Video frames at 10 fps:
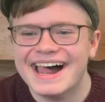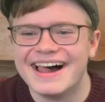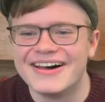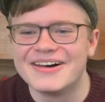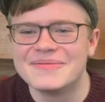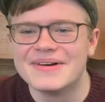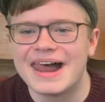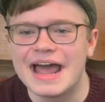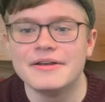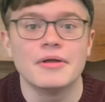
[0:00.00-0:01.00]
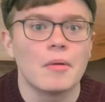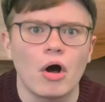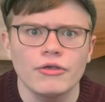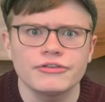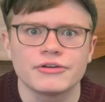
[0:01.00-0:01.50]
And
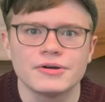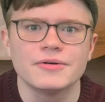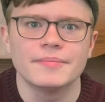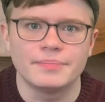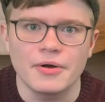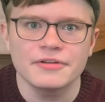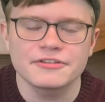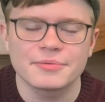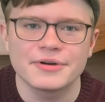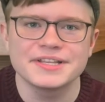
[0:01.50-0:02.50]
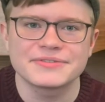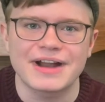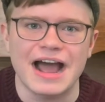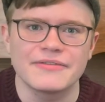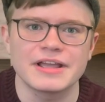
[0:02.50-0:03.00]
also, bonus points for
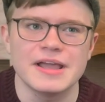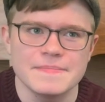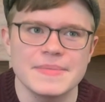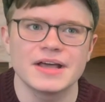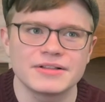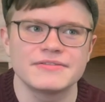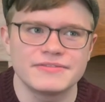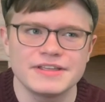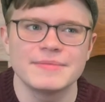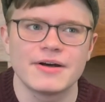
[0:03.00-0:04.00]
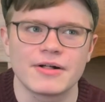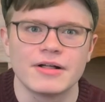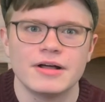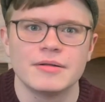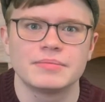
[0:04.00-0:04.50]
having a male and
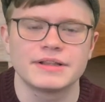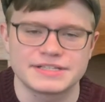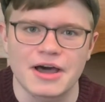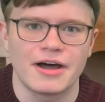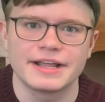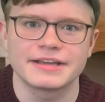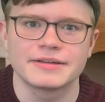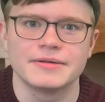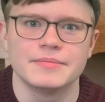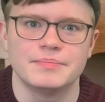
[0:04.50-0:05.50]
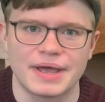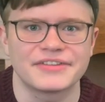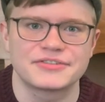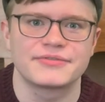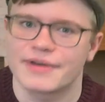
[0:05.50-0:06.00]
female platonic
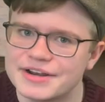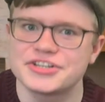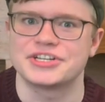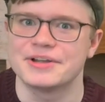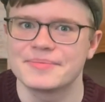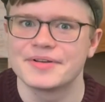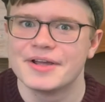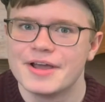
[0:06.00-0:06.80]
best friendship